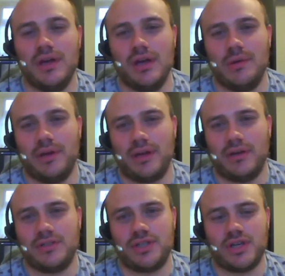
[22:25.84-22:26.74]
But it
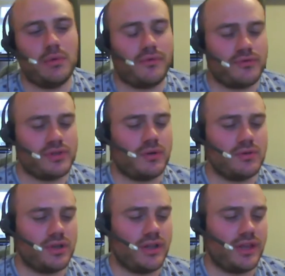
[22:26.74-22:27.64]
goes to show with
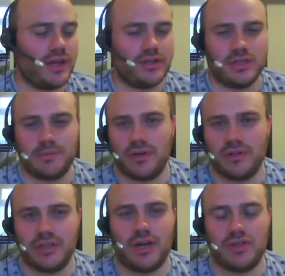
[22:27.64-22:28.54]
results like that, just
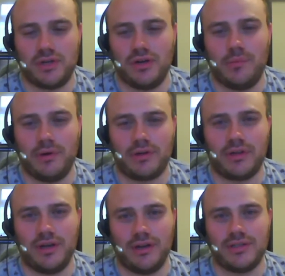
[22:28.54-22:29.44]
because he goes on a lot of
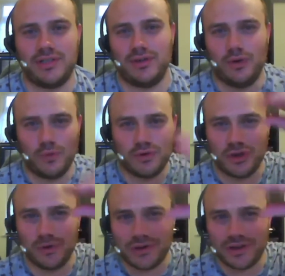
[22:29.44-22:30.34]
podcasts, he's not all
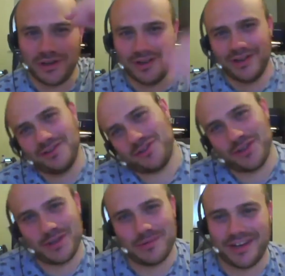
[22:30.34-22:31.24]
talk. Do you know
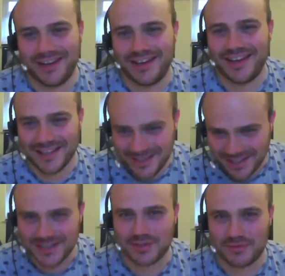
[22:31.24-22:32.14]
what I mean? He actually
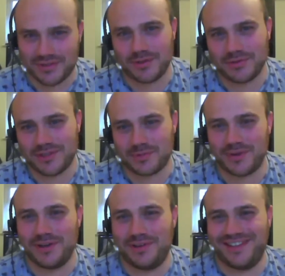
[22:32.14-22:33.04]
gets the results as well.